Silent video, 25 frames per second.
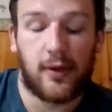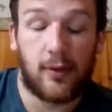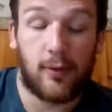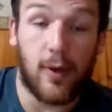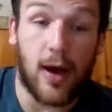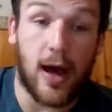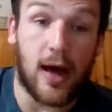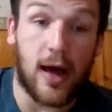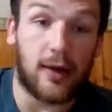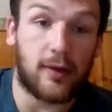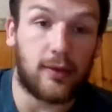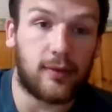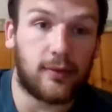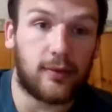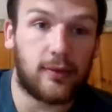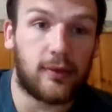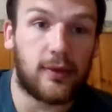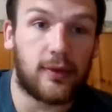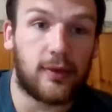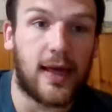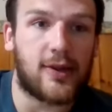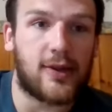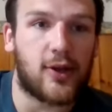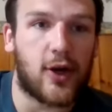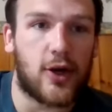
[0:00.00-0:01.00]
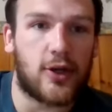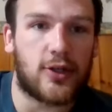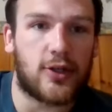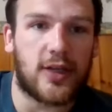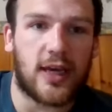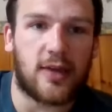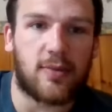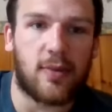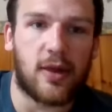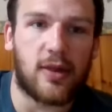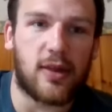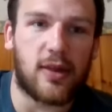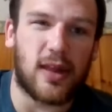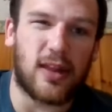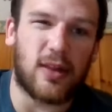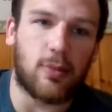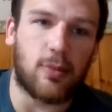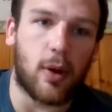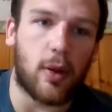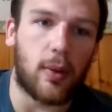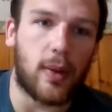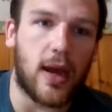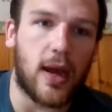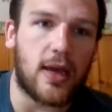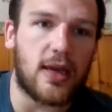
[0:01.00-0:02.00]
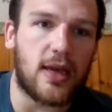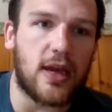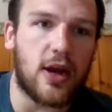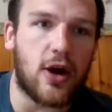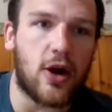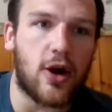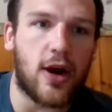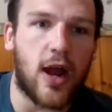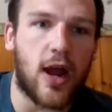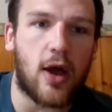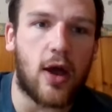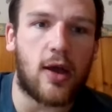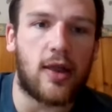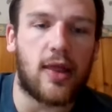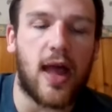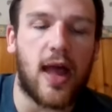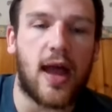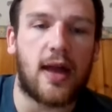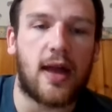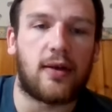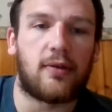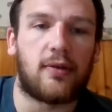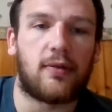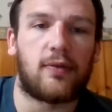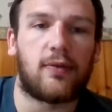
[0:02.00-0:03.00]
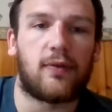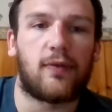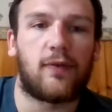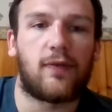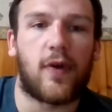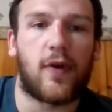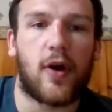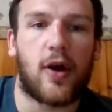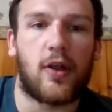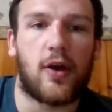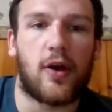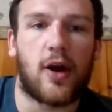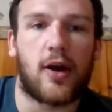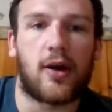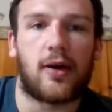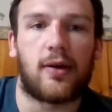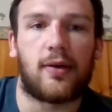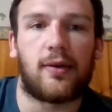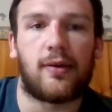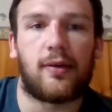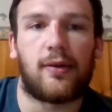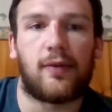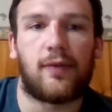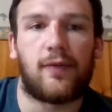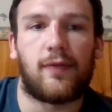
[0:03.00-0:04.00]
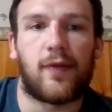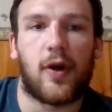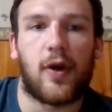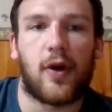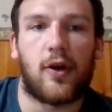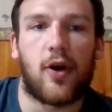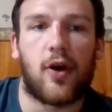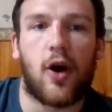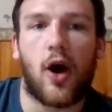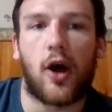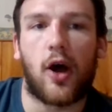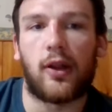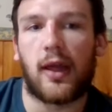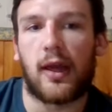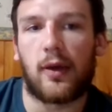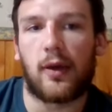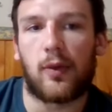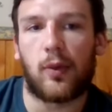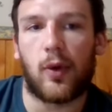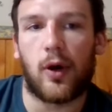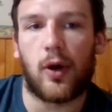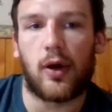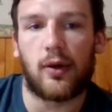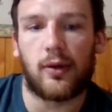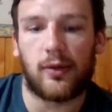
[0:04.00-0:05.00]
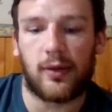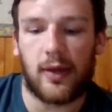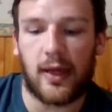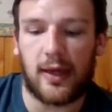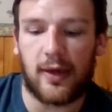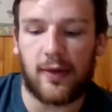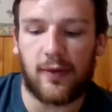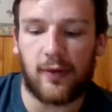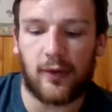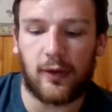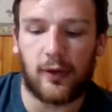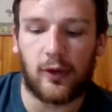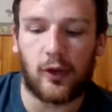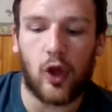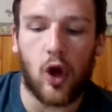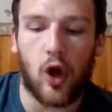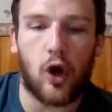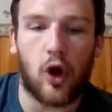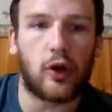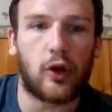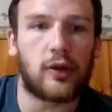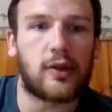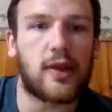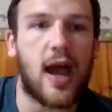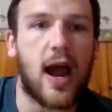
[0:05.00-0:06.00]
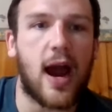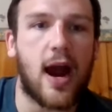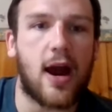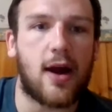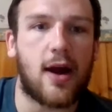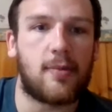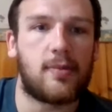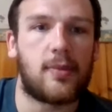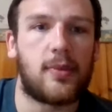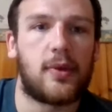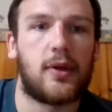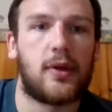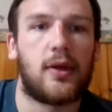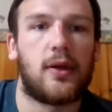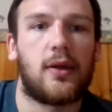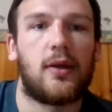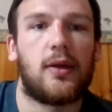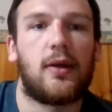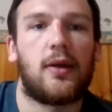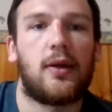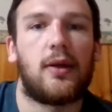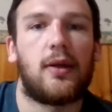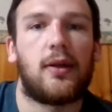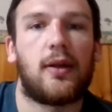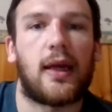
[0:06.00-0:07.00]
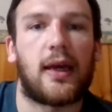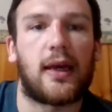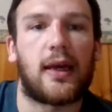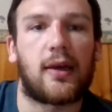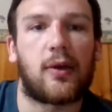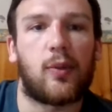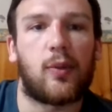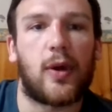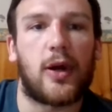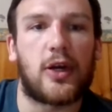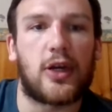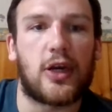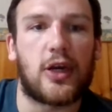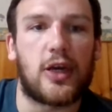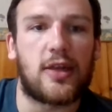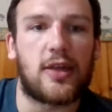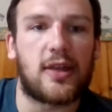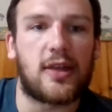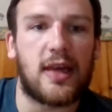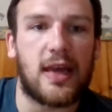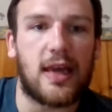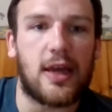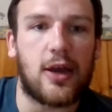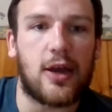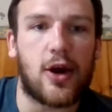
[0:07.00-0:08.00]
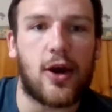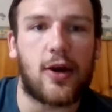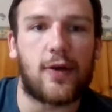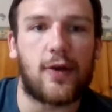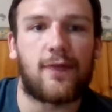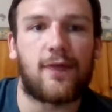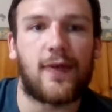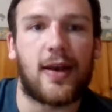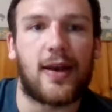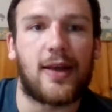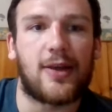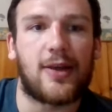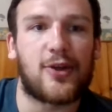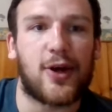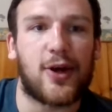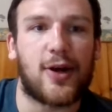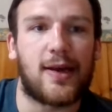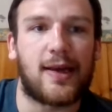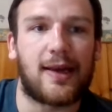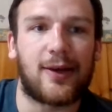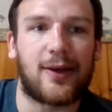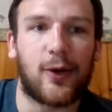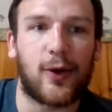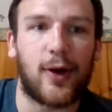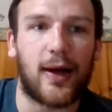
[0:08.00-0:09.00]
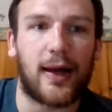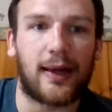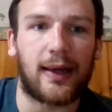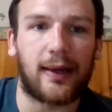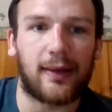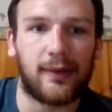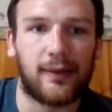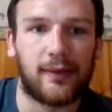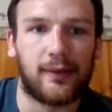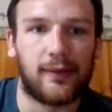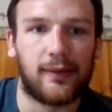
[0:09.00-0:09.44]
well, let's turn 6 months into probably a year now, and then further on, like what, like long term, like where do you see your fitness journey going?